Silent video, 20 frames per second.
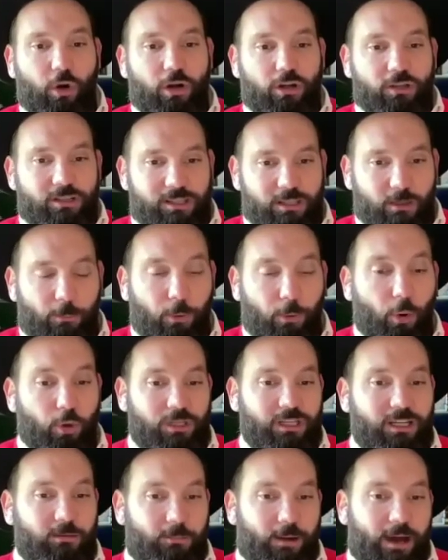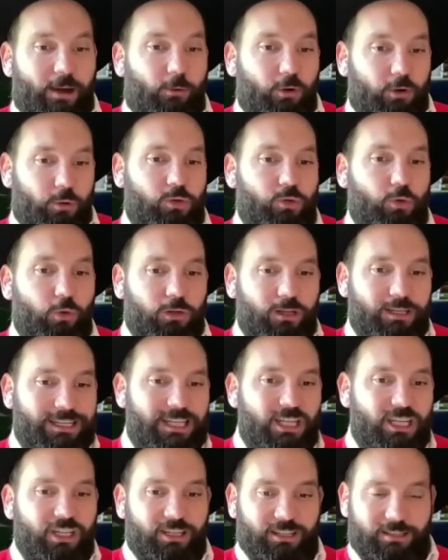was supported by what was called a
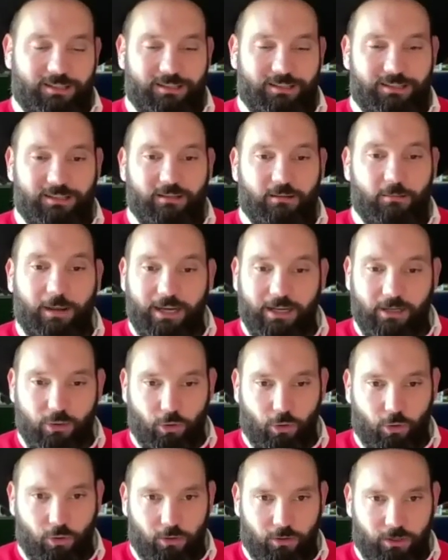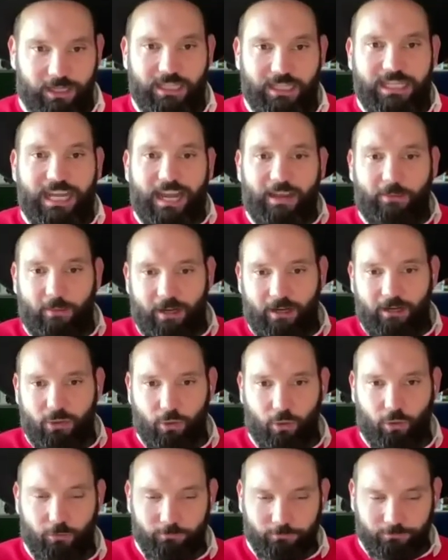teaching assistant mentor, a TA
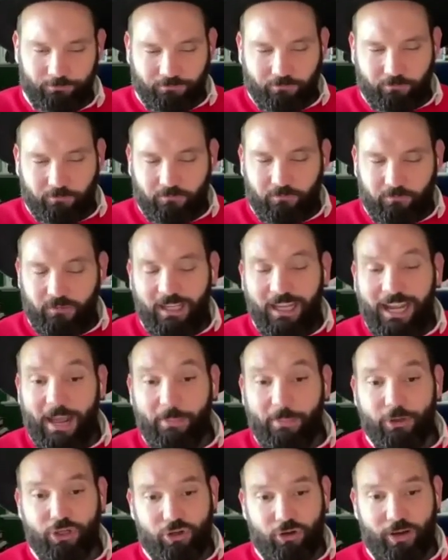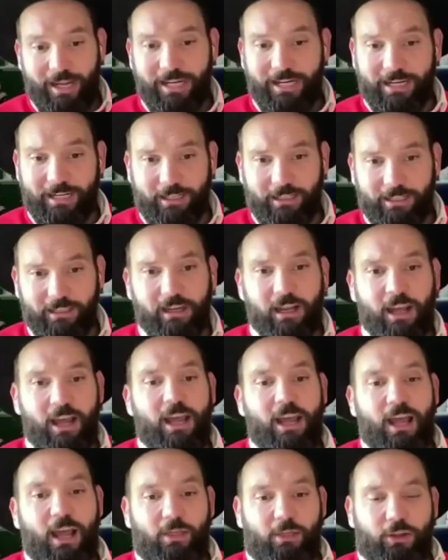mentor. And the training,
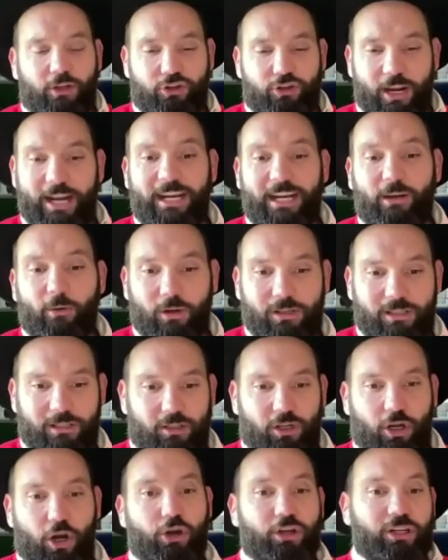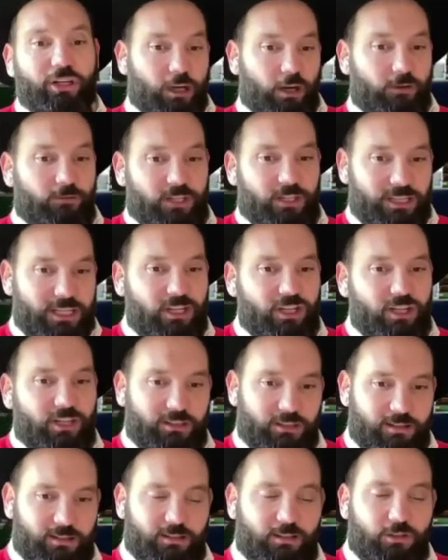the training wasn't only of the teaching
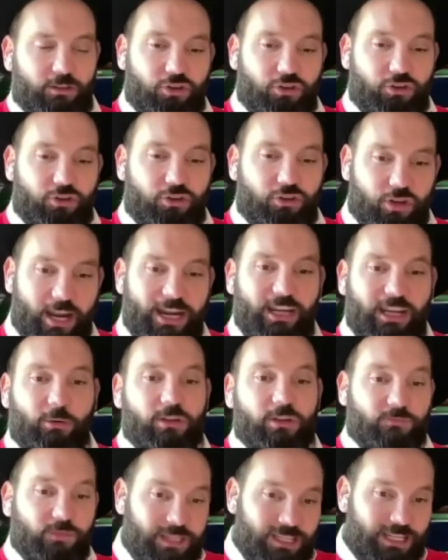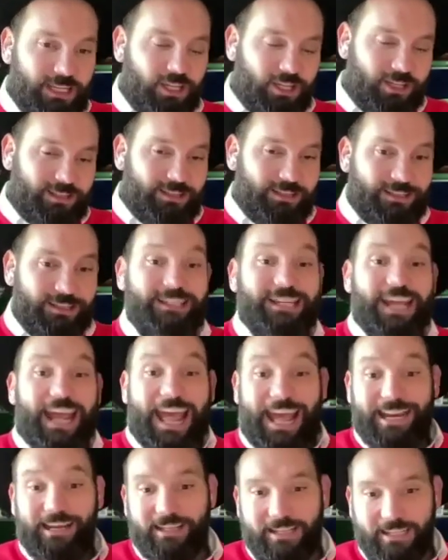assistant. The training was of the teacher assistant
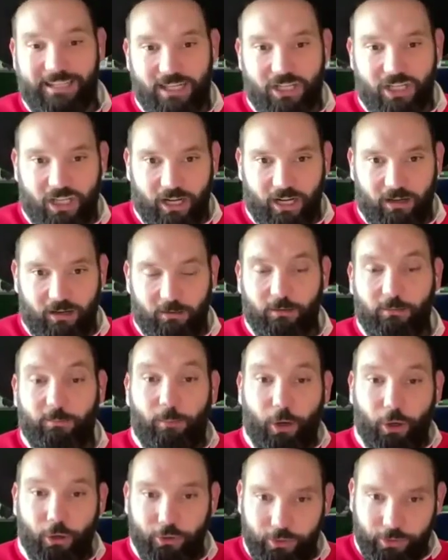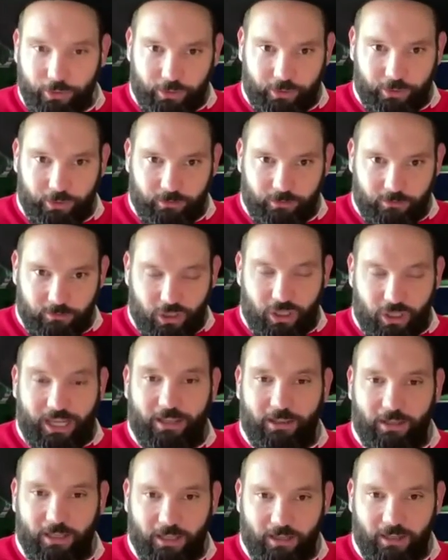and the teacher, both
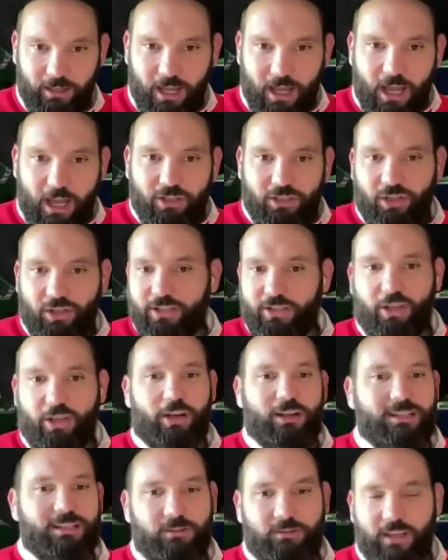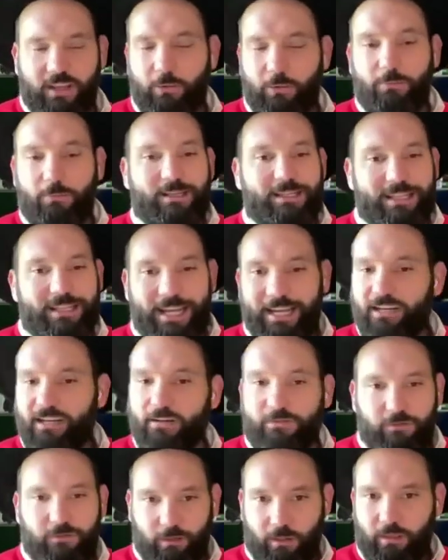together. So it's not as if they would be saying
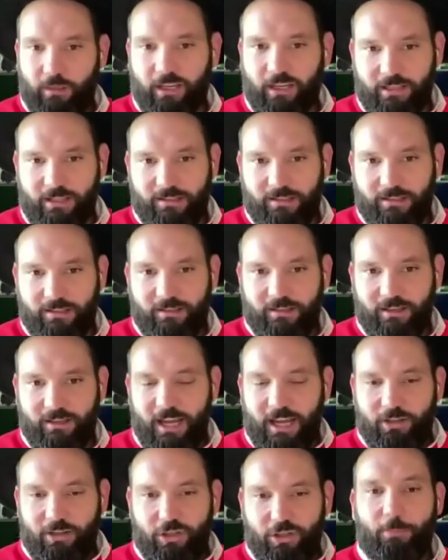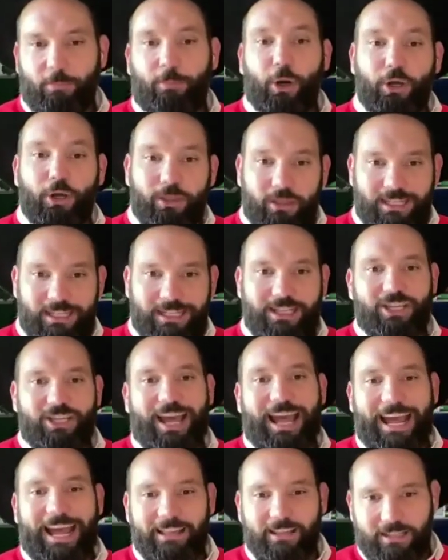different things. You know, both the teacher
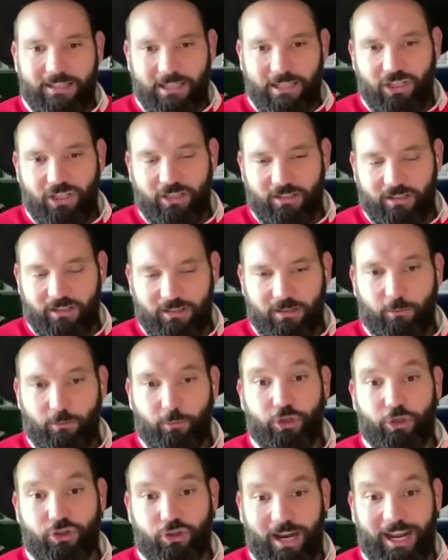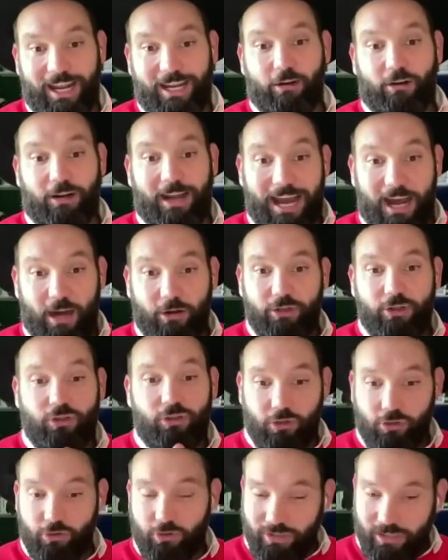and the teaching assistant were trained on how do
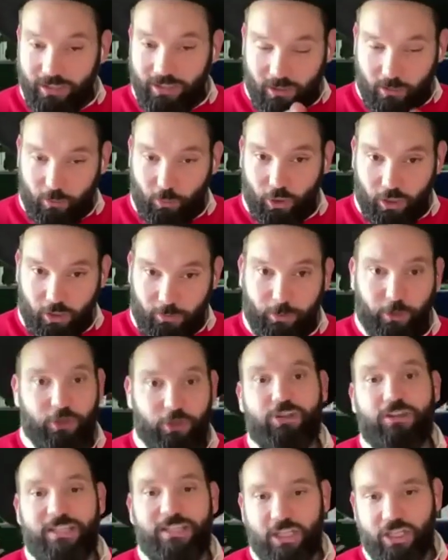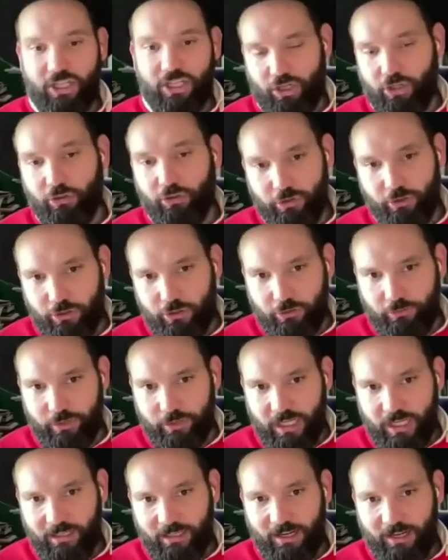you use this workbook to teach children to
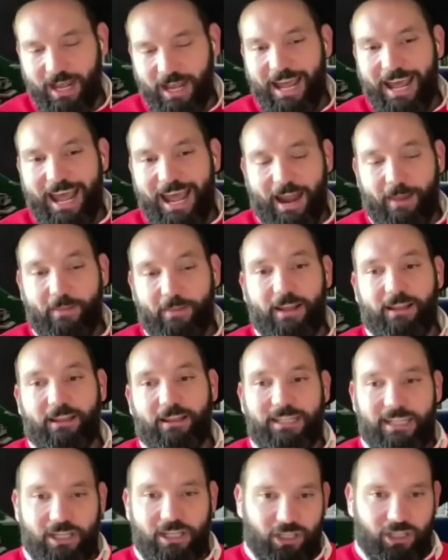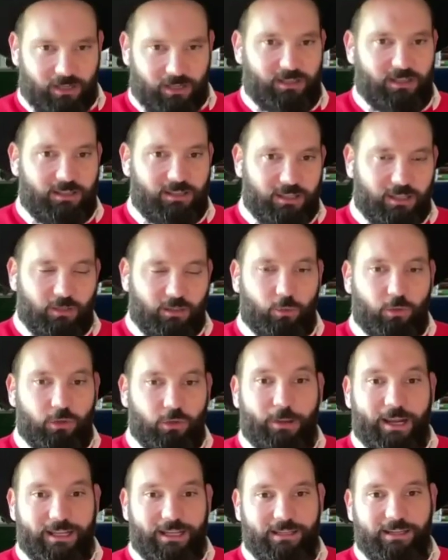read. And then the teaching assistant
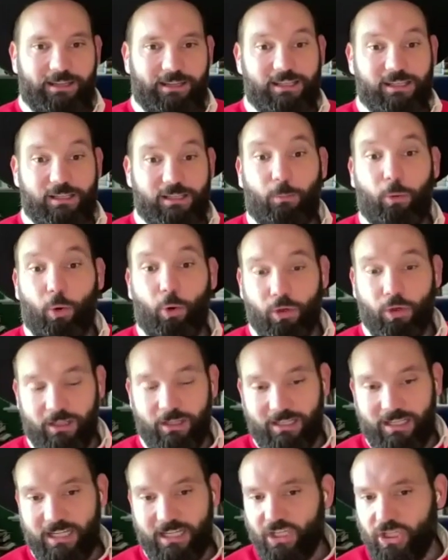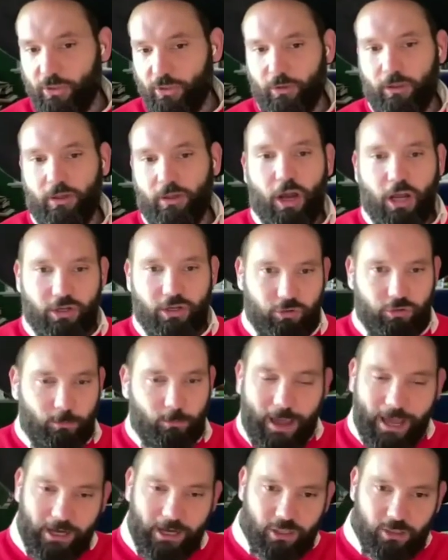would basically support the teacher with classroom
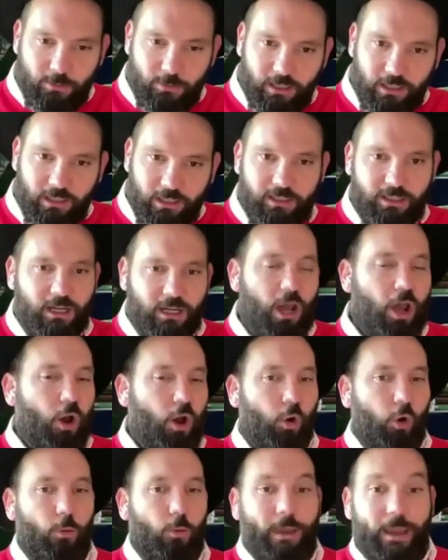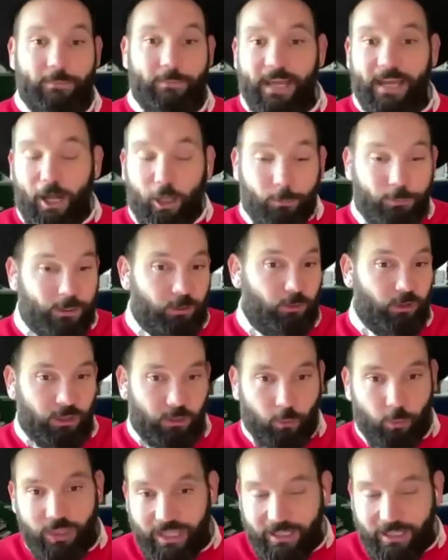management, or maybe helping with the